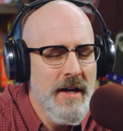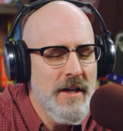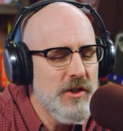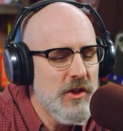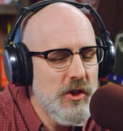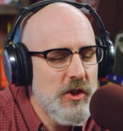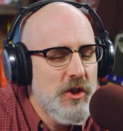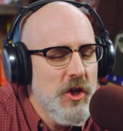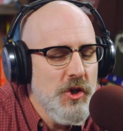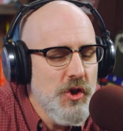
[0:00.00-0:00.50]

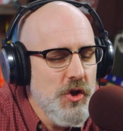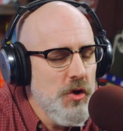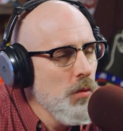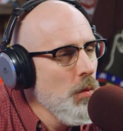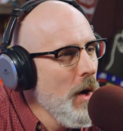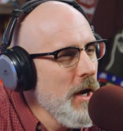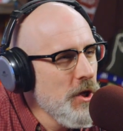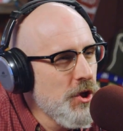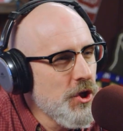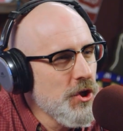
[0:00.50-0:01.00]

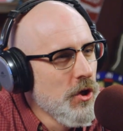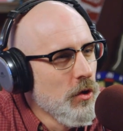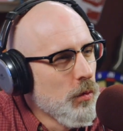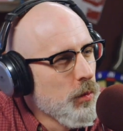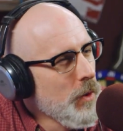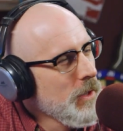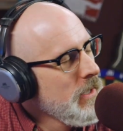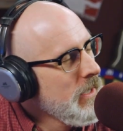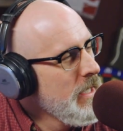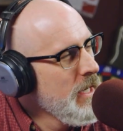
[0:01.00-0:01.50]
situational
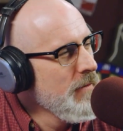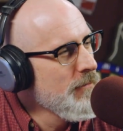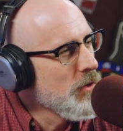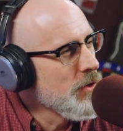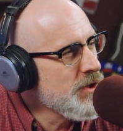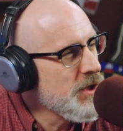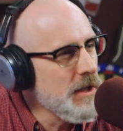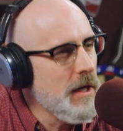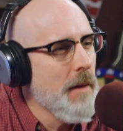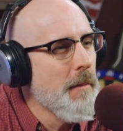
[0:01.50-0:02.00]

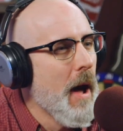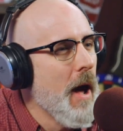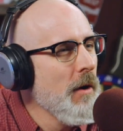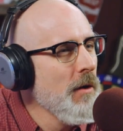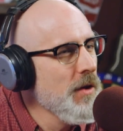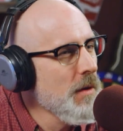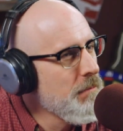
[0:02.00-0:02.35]
relievers to come out of